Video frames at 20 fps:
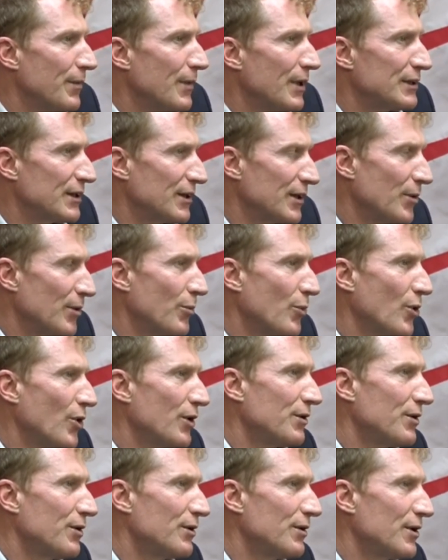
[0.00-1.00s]
It's a little
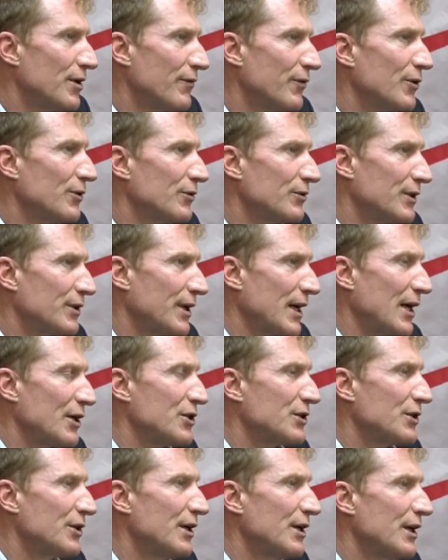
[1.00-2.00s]
more difficult to
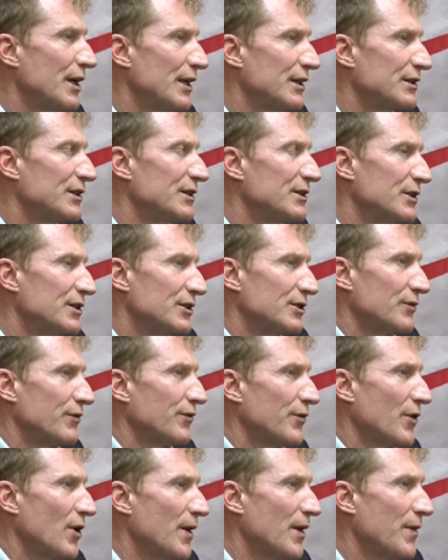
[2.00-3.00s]
catch instances of
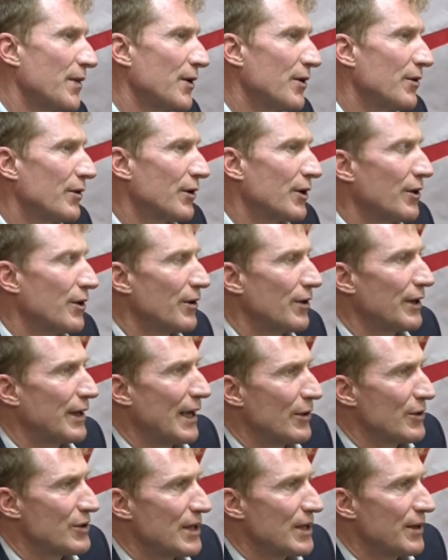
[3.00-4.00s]
fraud that are occurring
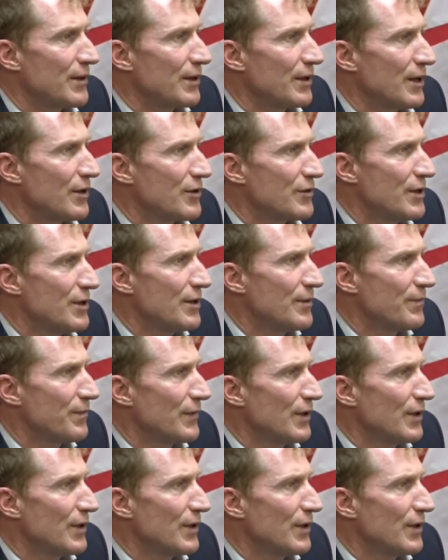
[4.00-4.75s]
outside the country.